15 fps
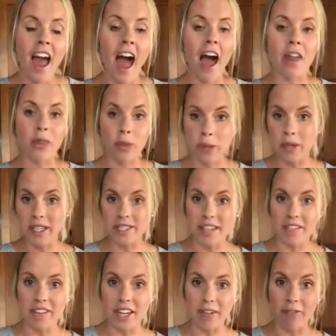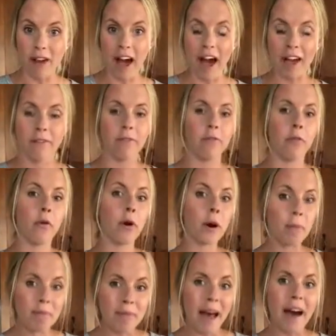at 375
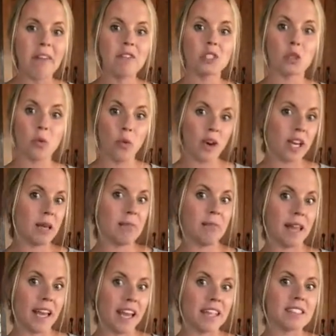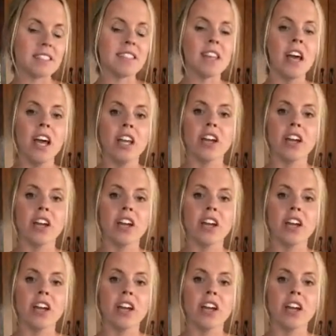for about 20 minutes.